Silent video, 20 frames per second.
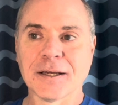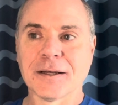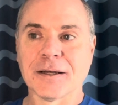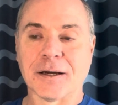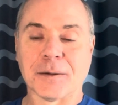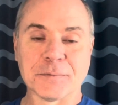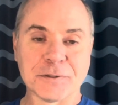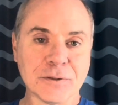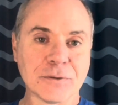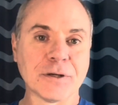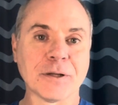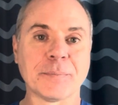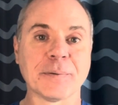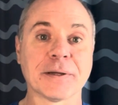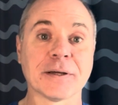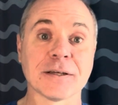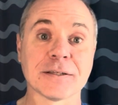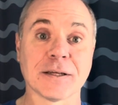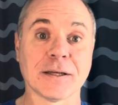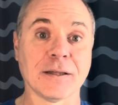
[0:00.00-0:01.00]
I'm doing it
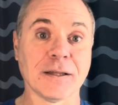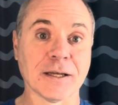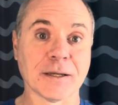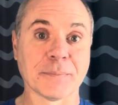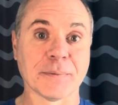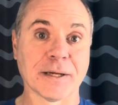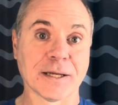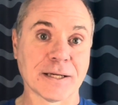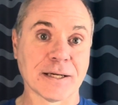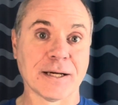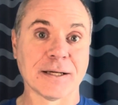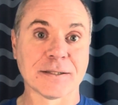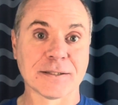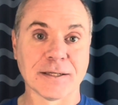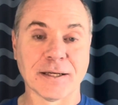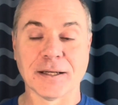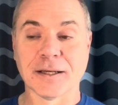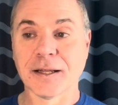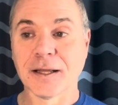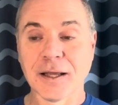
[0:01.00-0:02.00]
because I like my
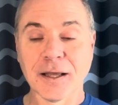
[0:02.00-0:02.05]
content.